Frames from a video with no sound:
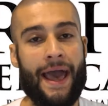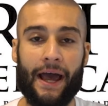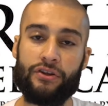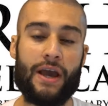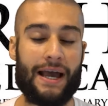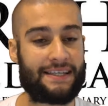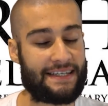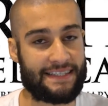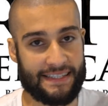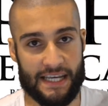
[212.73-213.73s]
And you guys can
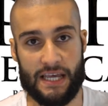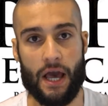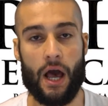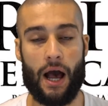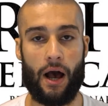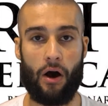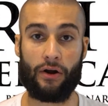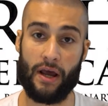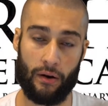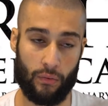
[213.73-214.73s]
see
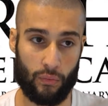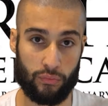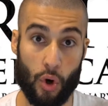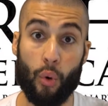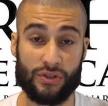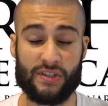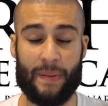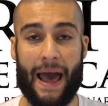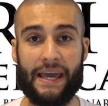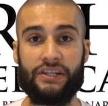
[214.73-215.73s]
on our courses
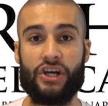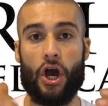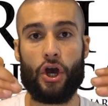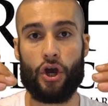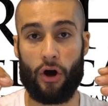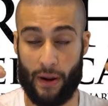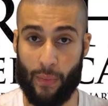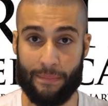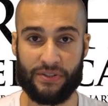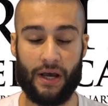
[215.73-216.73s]
page on our
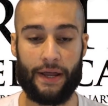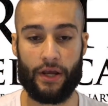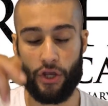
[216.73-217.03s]
website,